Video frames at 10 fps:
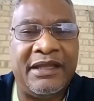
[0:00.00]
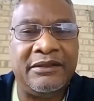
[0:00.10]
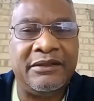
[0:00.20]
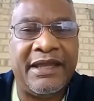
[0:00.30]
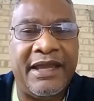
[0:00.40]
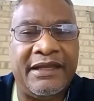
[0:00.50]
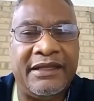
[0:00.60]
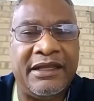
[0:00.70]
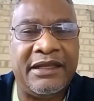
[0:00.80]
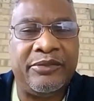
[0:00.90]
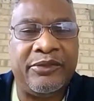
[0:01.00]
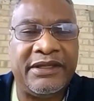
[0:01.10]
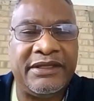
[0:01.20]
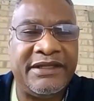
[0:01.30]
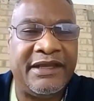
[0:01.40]
I look at it and
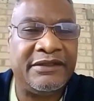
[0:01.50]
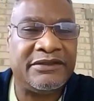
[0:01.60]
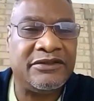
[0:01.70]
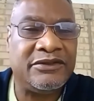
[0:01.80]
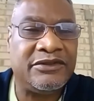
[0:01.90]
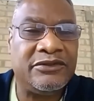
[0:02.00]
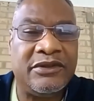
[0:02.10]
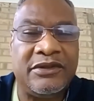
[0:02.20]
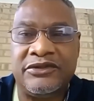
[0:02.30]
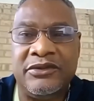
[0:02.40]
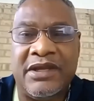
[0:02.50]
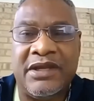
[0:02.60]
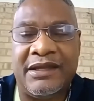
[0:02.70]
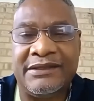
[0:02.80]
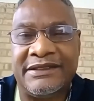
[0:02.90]
break it down into two
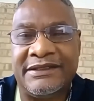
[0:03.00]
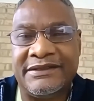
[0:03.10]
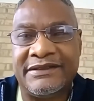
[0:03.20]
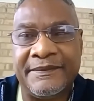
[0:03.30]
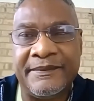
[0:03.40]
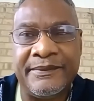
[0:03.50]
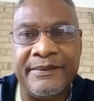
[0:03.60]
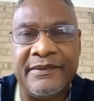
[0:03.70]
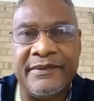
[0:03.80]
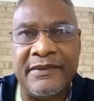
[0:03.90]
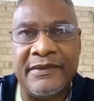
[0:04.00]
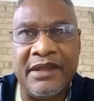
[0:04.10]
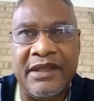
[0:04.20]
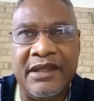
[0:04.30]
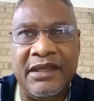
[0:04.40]
contents.
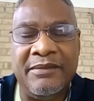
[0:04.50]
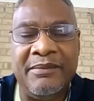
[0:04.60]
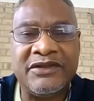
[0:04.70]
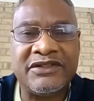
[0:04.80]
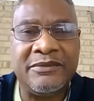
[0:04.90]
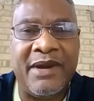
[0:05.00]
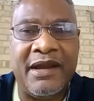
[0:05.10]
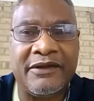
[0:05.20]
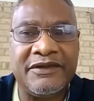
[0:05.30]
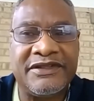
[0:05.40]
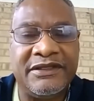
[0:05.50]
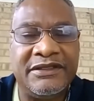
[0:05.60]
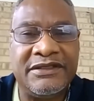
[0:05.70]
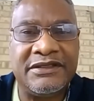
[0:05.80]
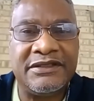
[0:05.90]
In most
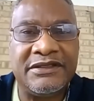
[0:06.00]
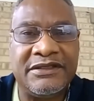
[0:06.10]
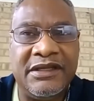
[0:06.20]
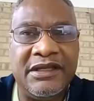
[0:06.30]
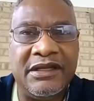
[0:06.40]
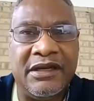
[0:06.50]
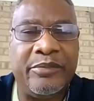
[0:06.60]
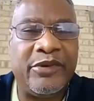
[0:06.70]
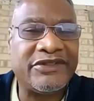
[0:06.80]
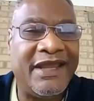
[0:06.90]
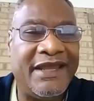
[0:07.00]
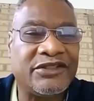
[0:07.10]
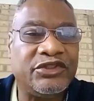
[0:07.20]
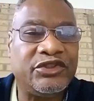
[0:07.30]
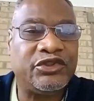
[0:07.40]
democracies, a person has
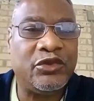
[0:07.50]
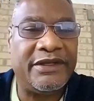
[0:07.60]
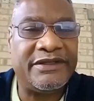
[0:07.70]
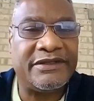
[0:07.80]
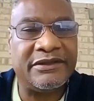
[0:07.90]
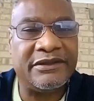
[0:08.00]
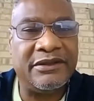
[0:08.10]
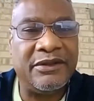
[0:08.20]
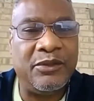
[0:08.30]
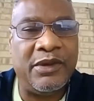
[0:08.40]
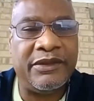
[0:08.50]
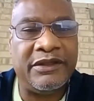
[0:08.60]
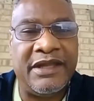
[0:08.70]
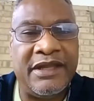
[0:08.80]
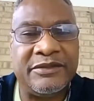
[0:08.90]
a choice whether or
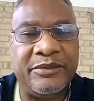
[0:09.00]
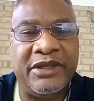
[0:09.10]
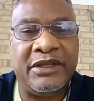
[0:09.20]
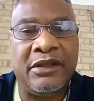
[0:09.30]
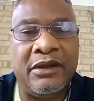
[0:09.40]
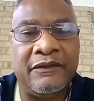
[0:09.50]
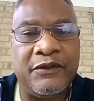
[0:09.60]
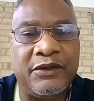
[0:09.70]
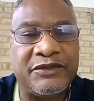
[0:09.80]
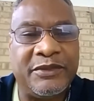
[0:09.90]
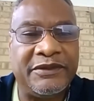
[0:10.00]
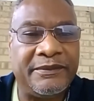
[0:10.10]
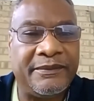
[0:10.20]
not to be in law enforcement.